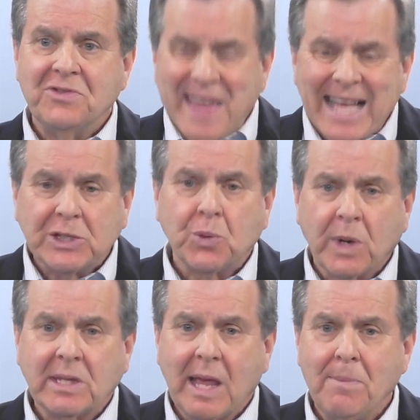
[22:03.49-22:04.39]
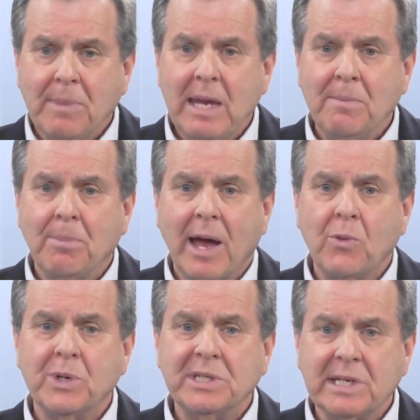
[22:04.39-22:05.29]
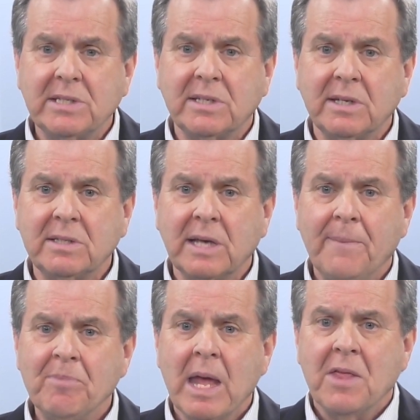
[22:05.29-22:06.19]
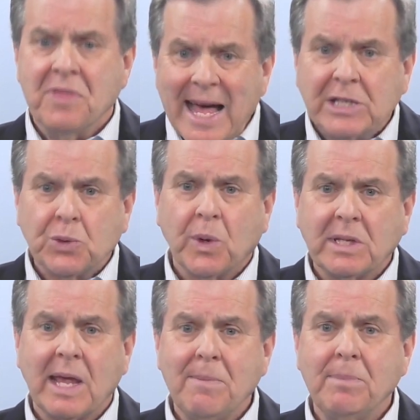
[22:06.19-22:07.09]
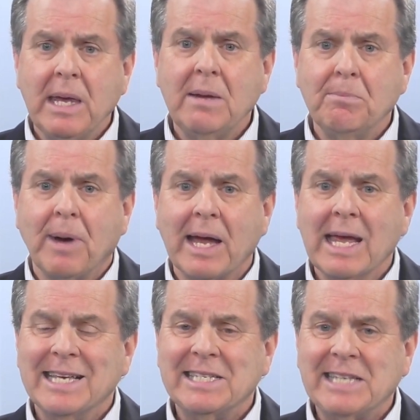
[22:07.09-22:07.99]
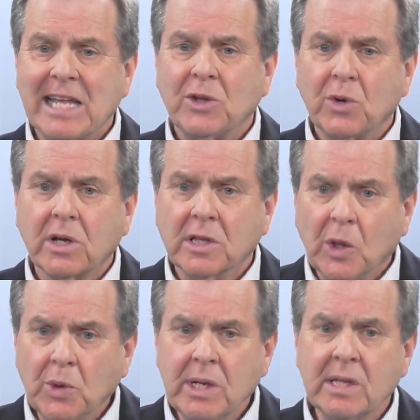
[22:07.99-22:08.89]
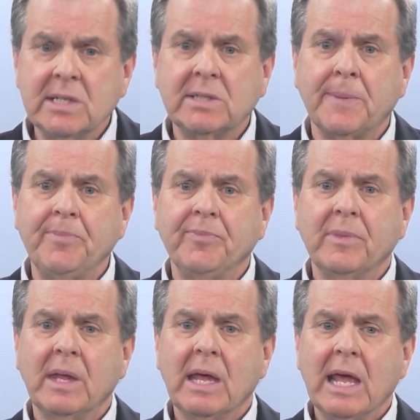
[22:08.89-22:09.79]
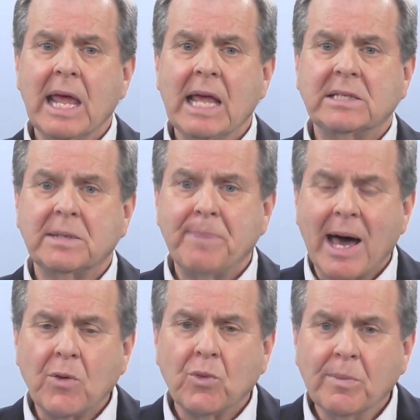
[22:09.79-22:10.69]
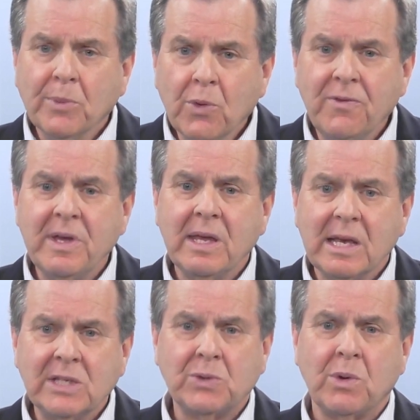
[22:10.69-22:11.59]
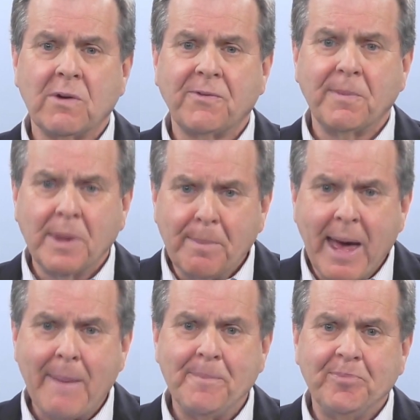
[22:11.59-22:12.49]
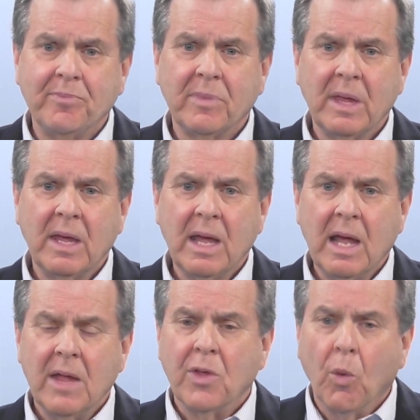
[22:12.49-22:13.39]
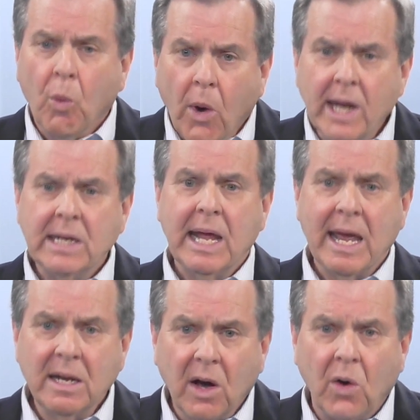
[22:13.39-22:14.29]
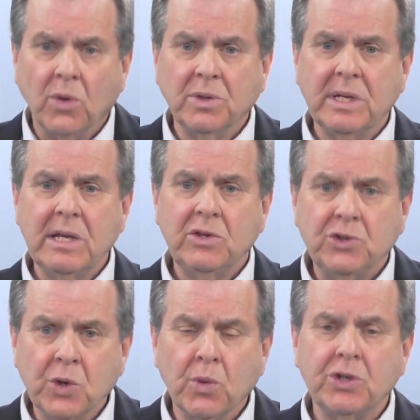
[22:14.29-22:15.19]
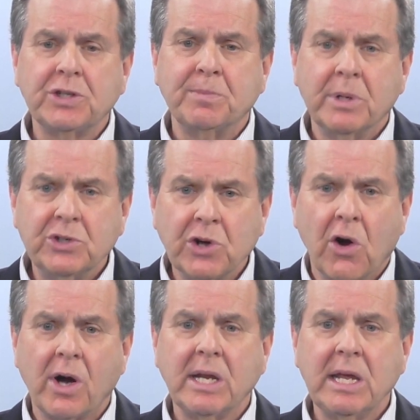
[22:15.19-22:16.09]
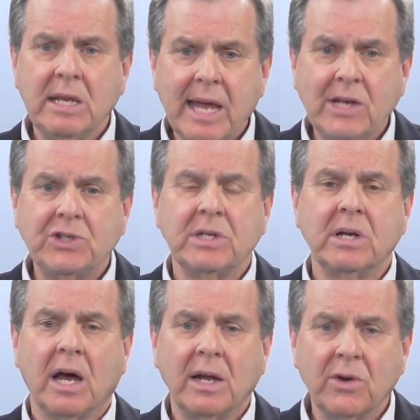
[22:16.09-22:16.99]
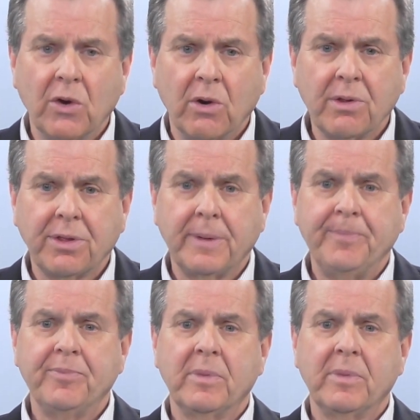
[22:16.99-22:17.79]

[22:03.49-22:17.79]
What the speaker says: That's what they mean by resistance. That's what they mean by settler colonialism. It's about removing Israel from the map. The one and only Jewish majority nation on earth,